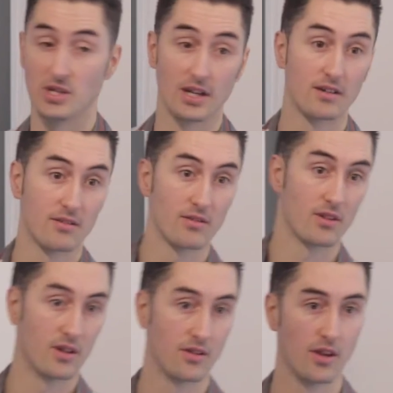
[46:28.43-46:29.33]
yeah,
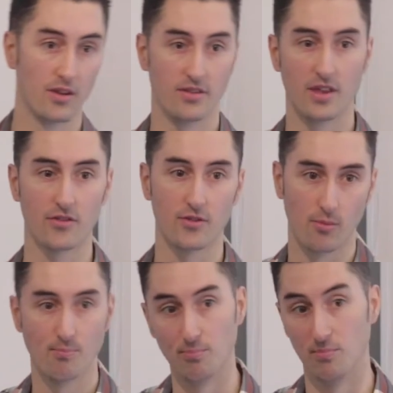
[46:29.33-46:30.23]
that's
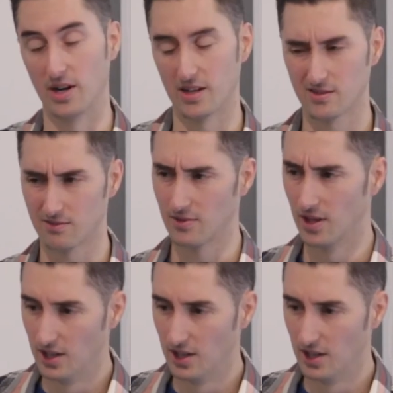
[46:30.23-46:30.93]
I guess.